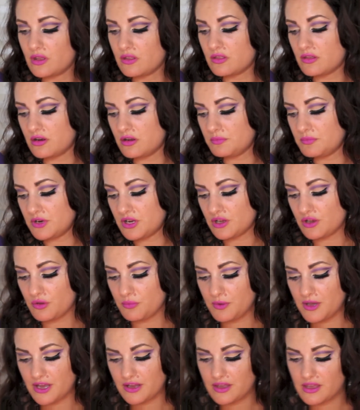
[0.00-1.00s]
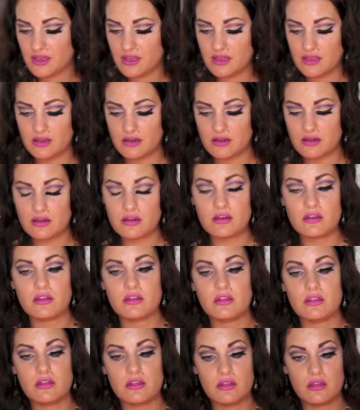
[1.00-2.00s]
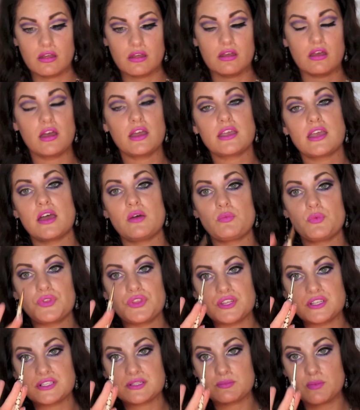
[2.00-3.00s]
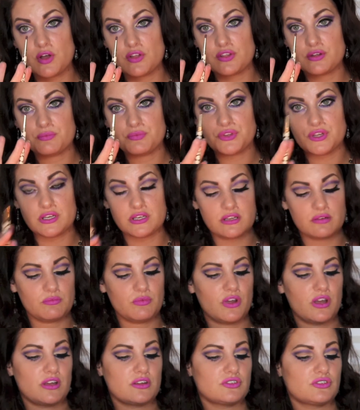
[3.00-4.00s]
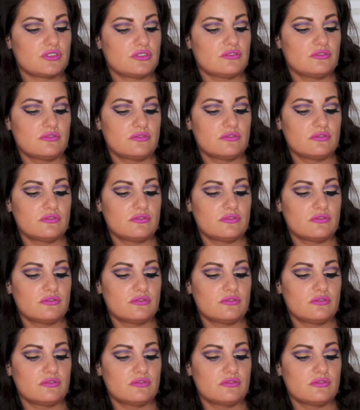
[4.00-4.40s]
And I'm gonna go back in again with the smaller blending brush